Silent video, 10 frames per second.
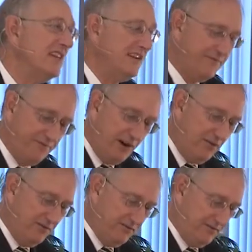they'd
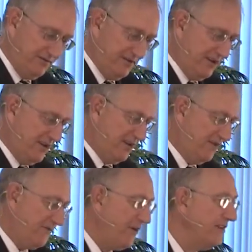phoned
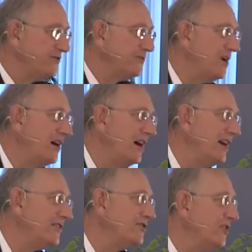Francois
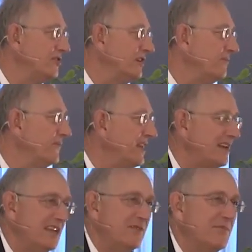and told him
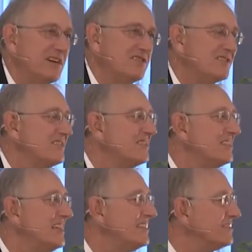that he must
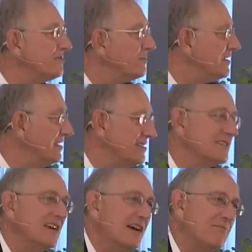cease with
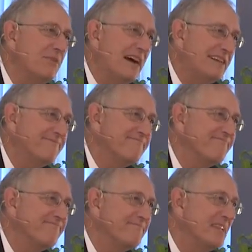his campaign
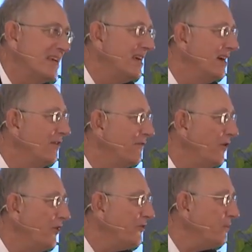
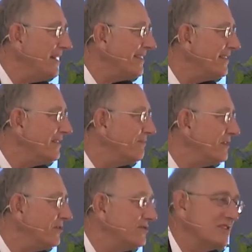forthwith,
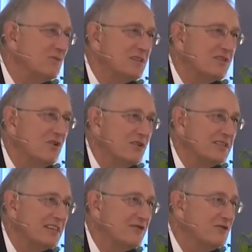because it was
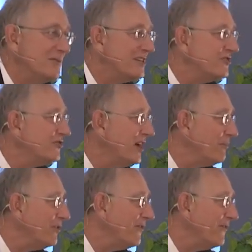causing too much
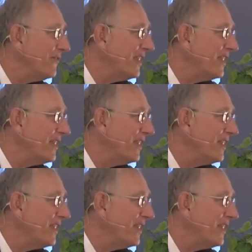trouble.